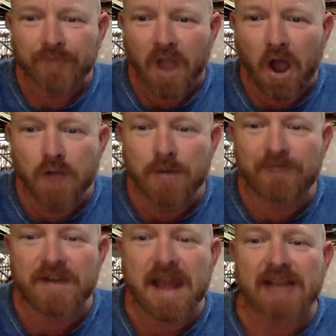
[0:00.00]
Home of
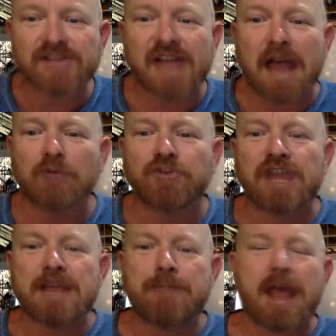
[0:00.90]
the next sail
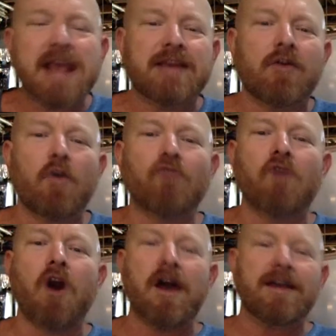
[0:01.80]
GP. All
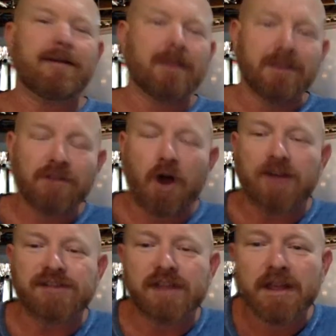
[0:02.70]
right.
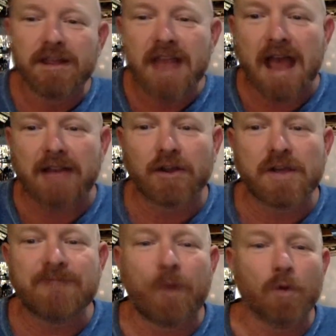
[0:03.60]
Nice. Yeah,
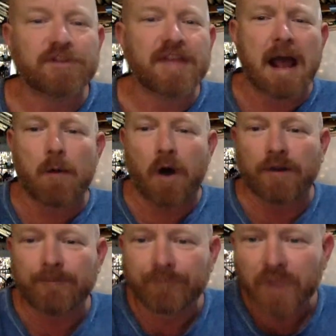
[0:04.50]
looking forward to that
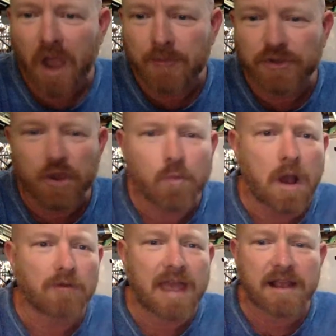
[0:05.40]
one. Hope you're doing
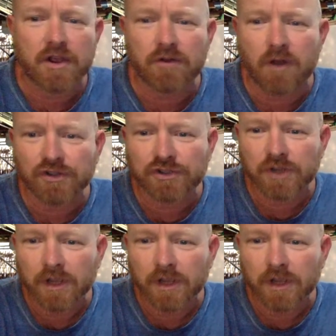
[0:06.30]
well there, Kurosh.